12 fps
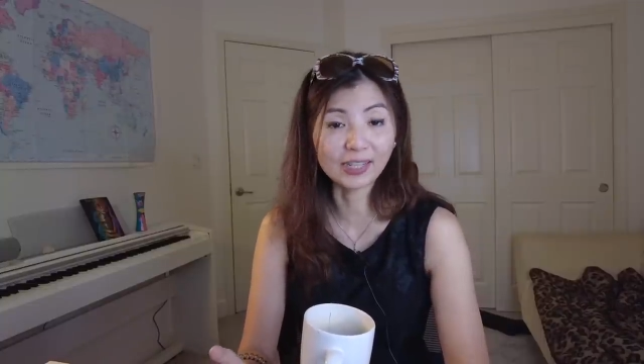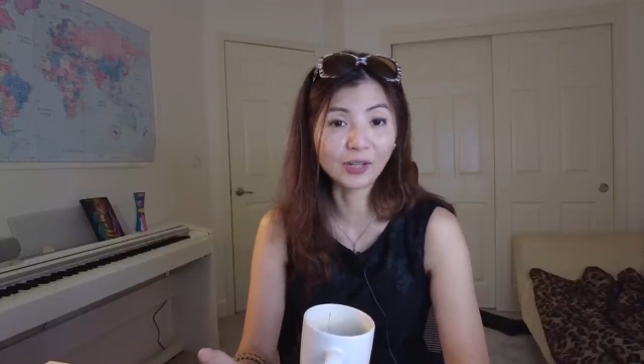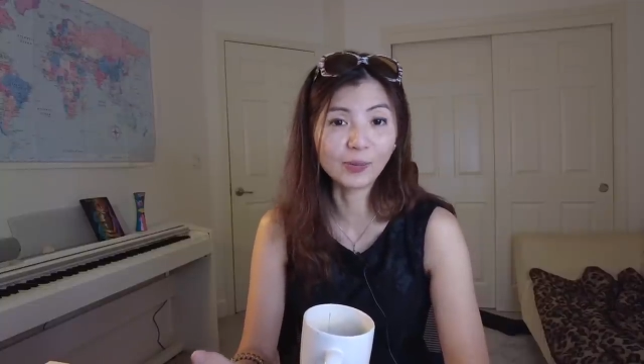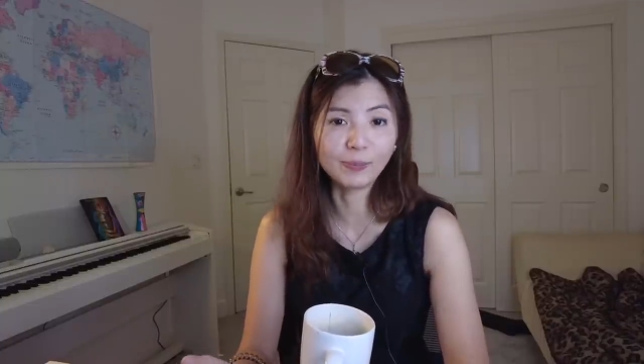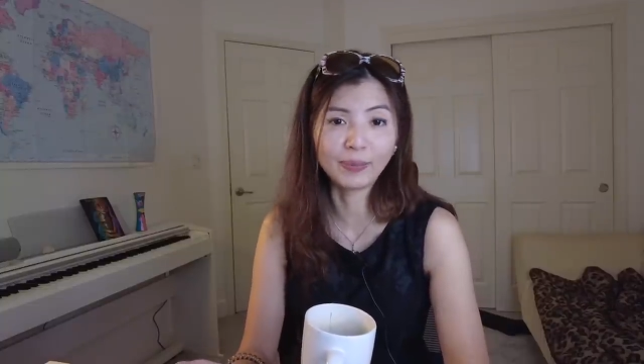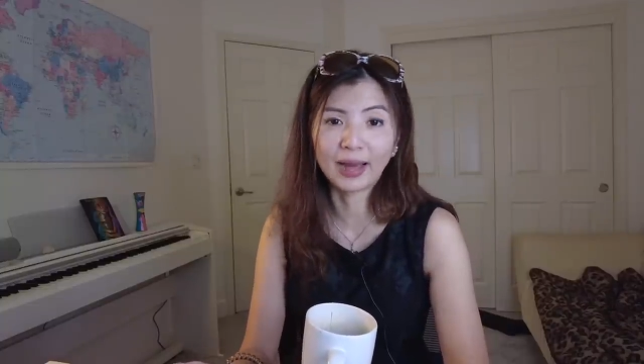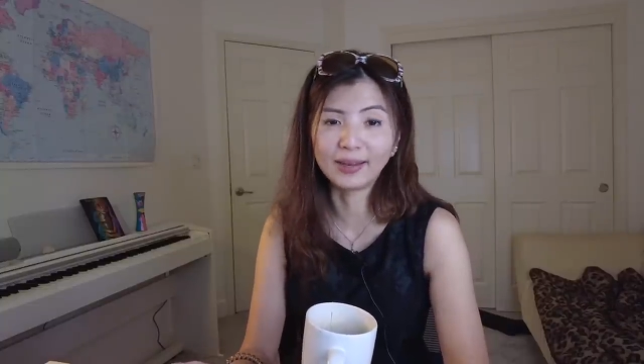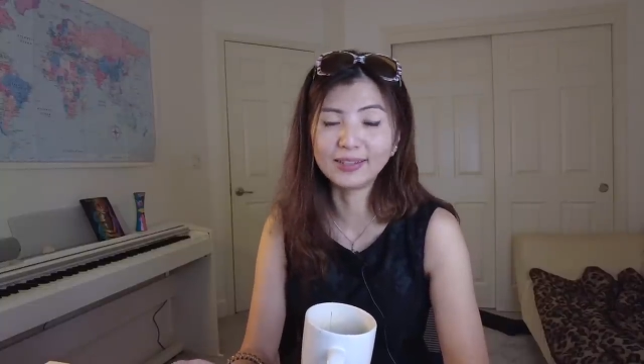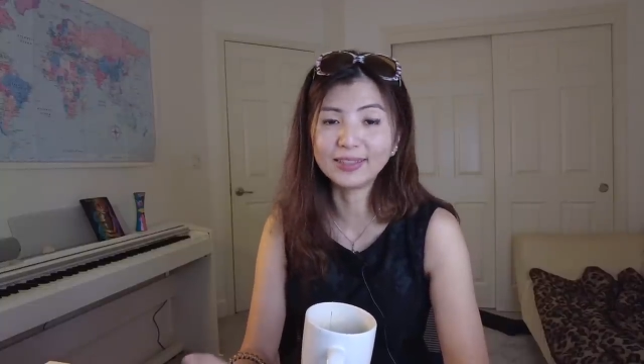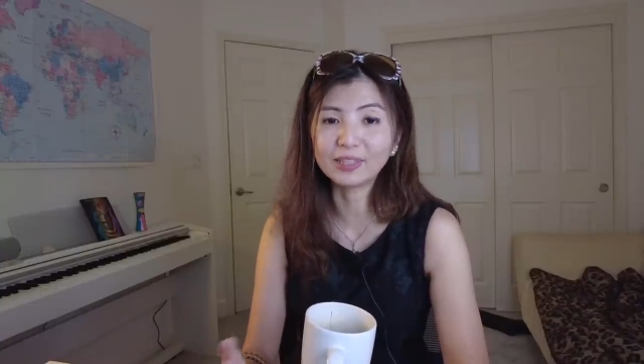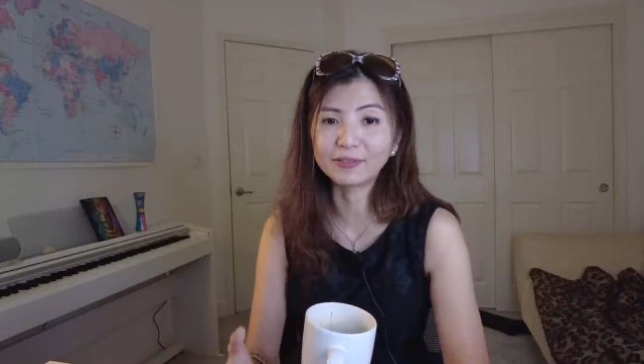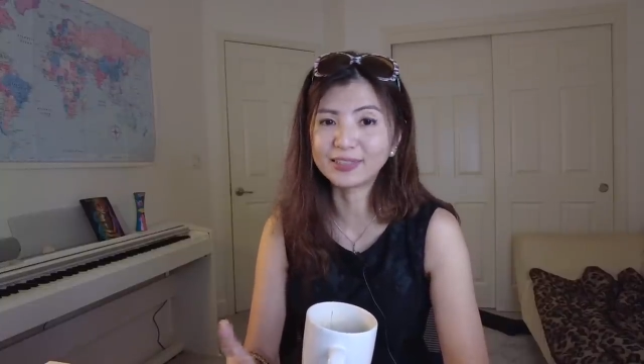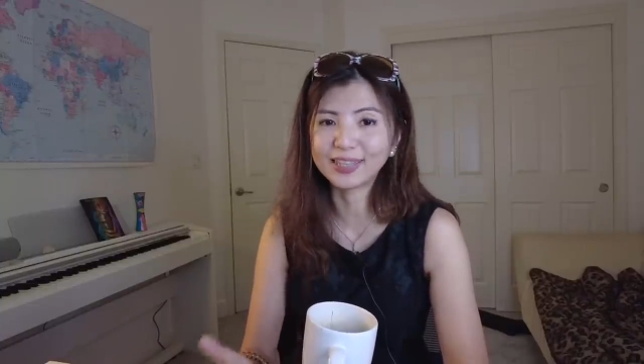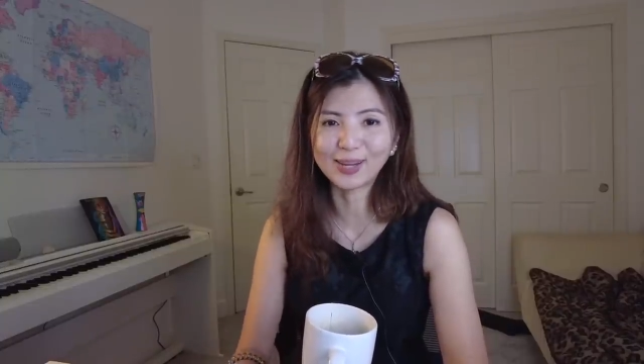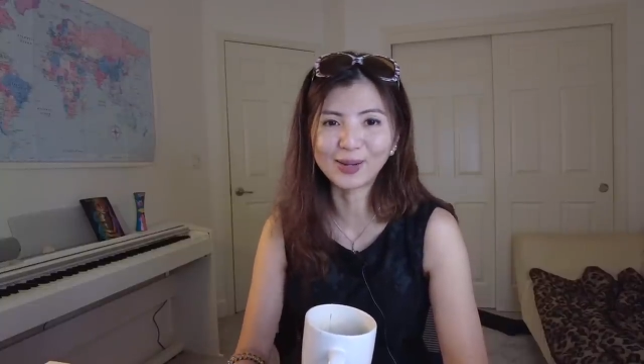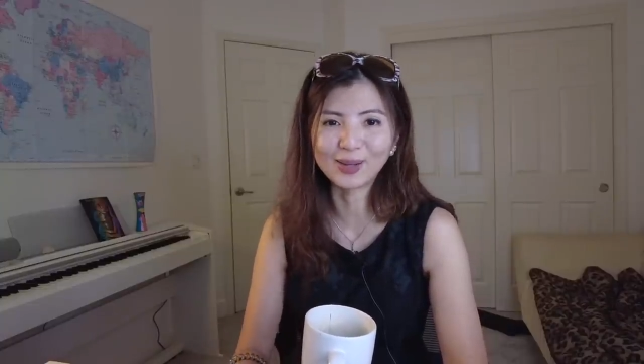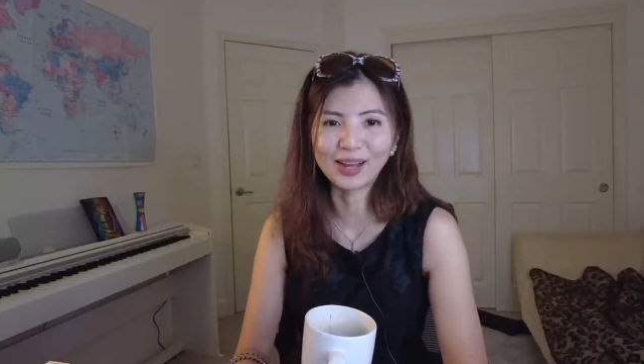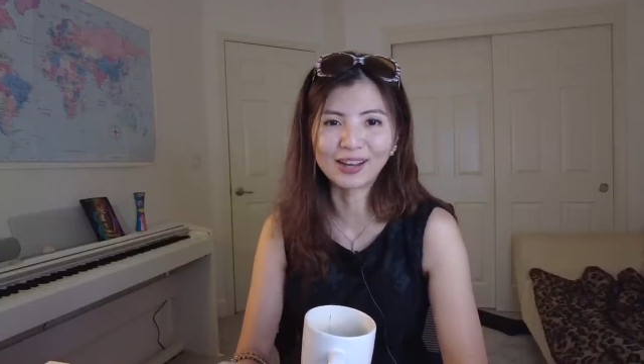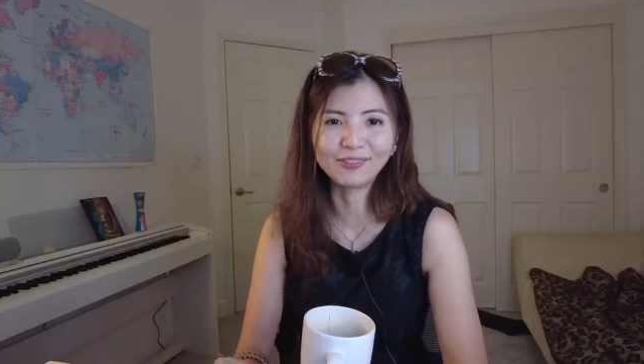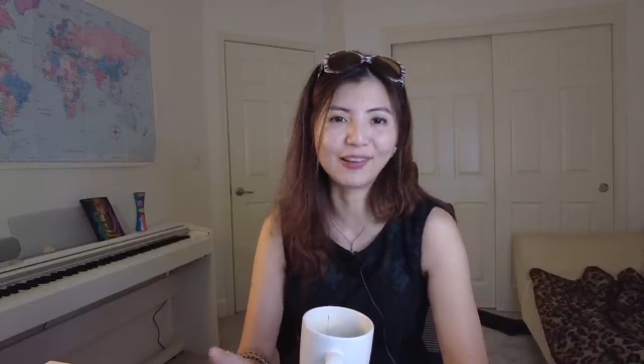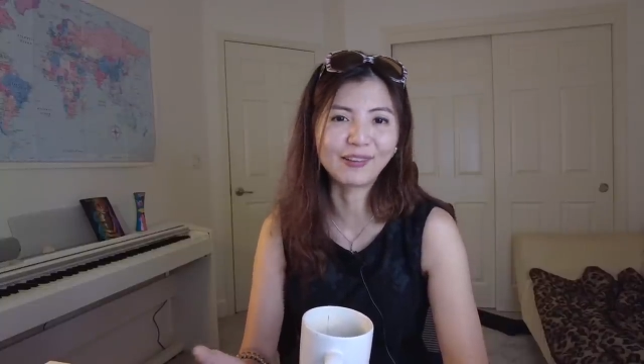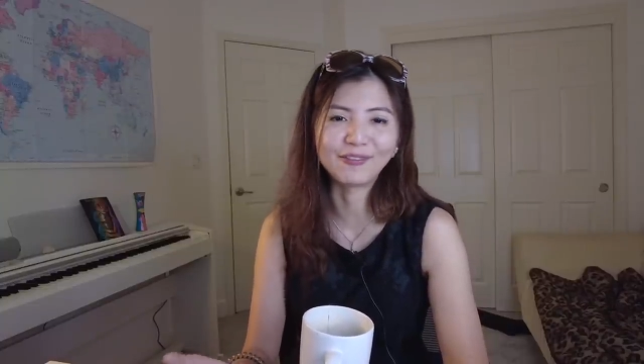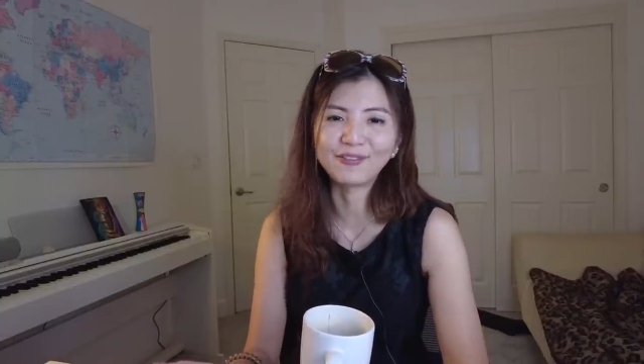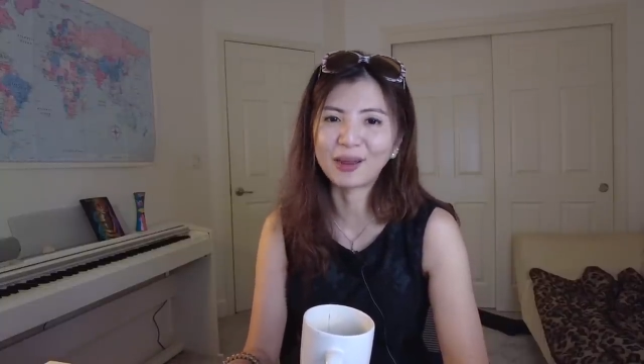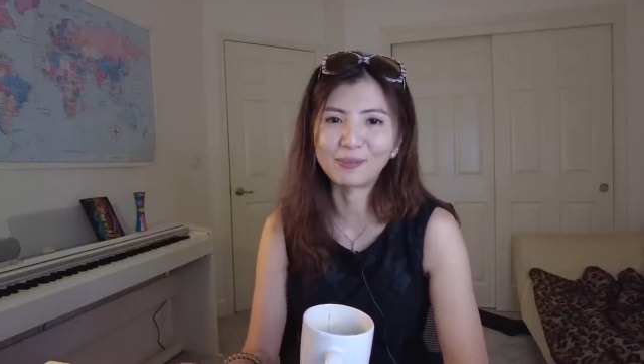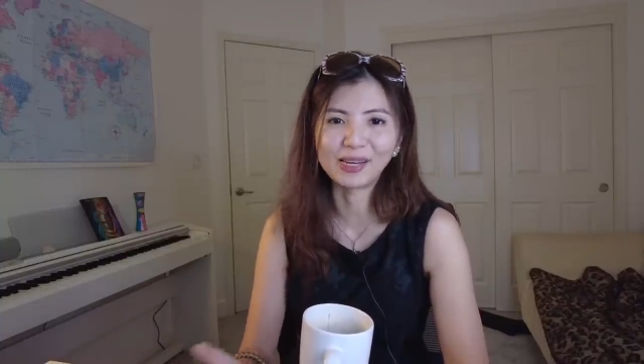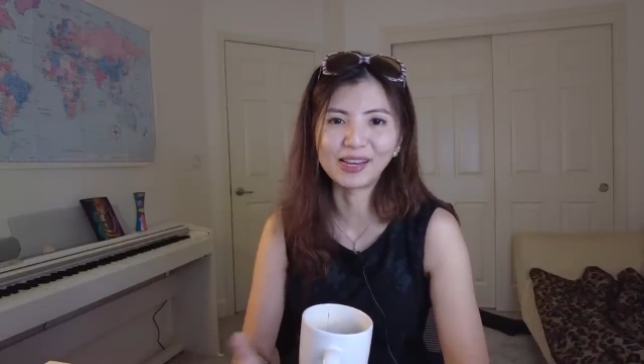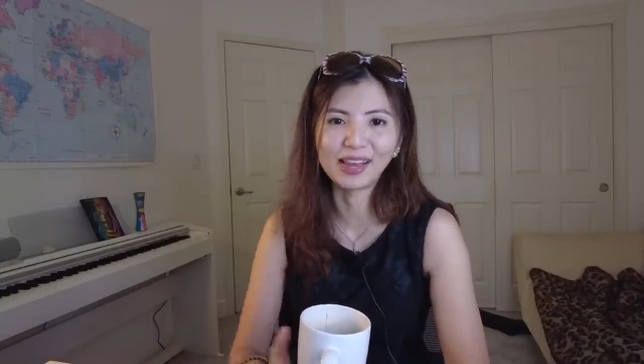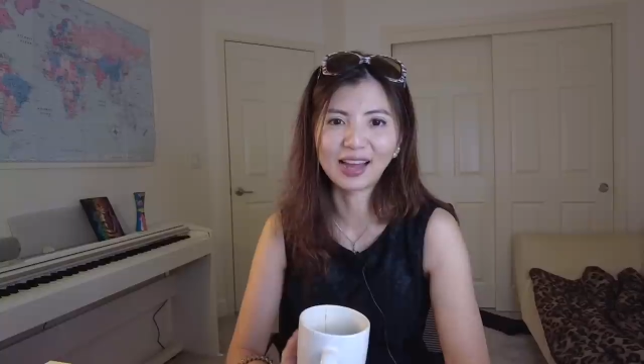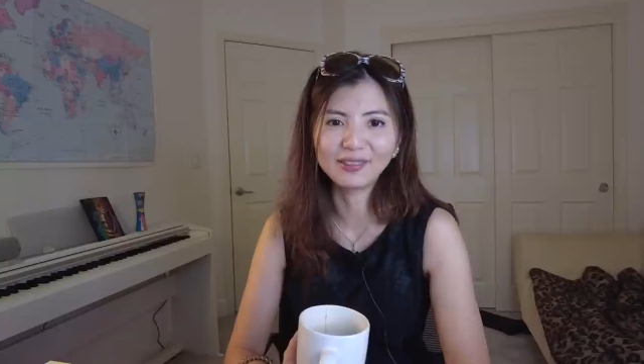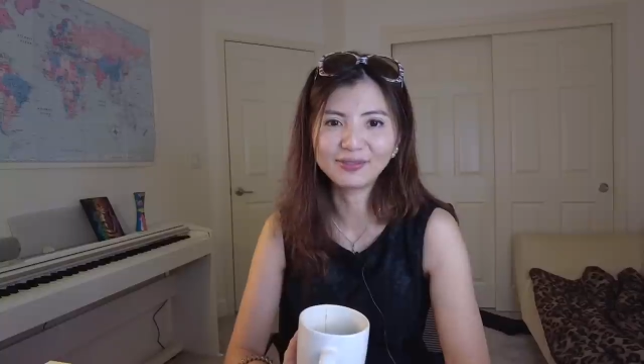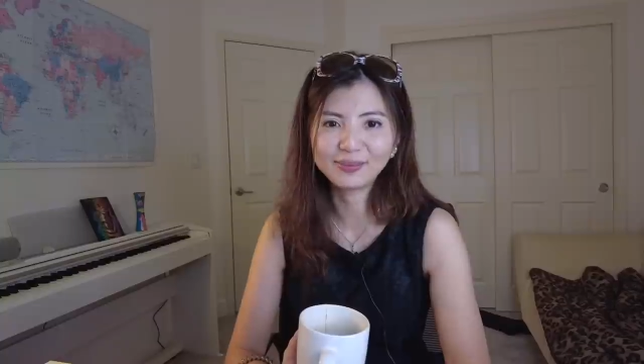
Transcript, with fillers: good balance of single life and family life.